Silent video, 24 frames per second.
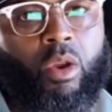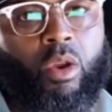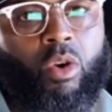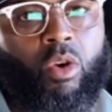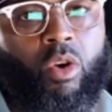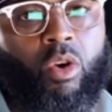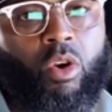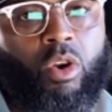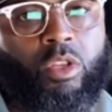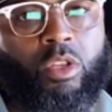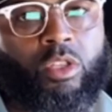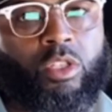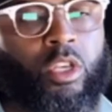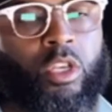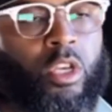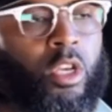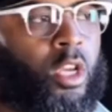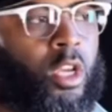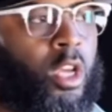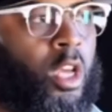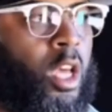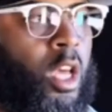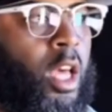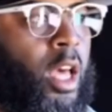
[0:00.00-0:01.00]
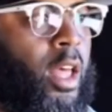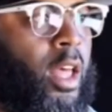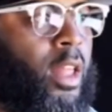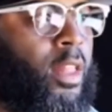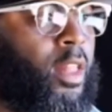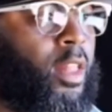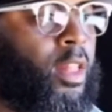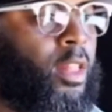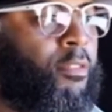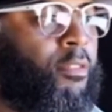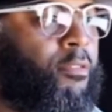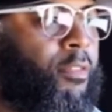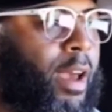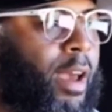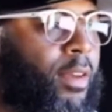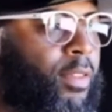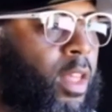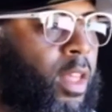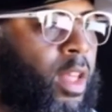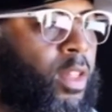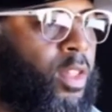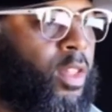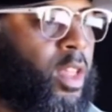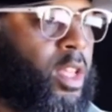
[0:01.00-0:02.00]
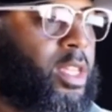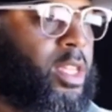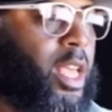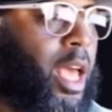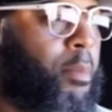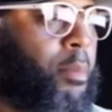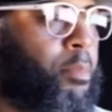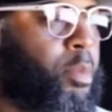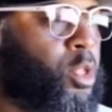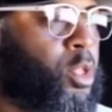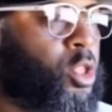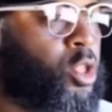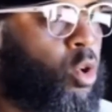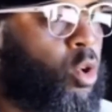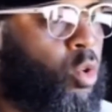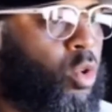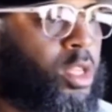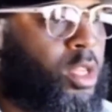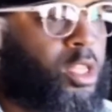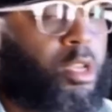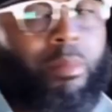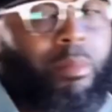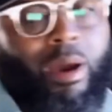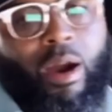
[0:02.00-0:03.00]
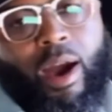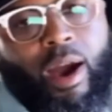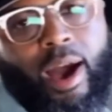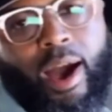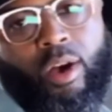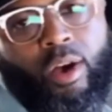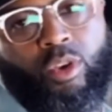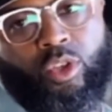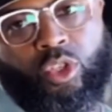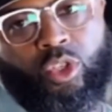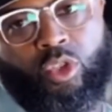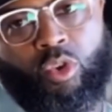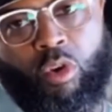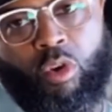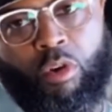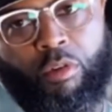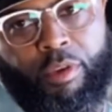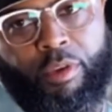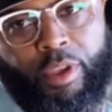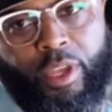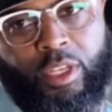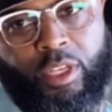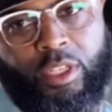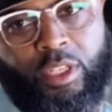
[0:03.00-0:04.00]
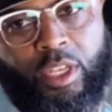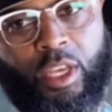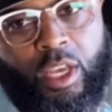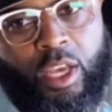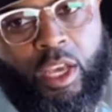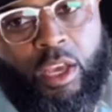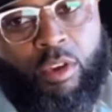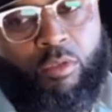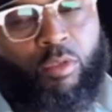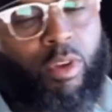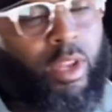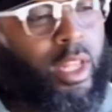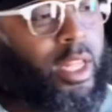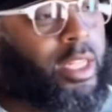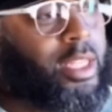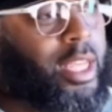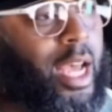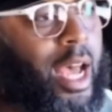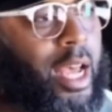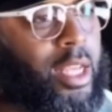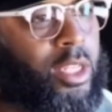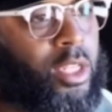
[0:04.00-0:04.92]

So shouts out to the Tonics and to the Ambassador, man, for the Uncle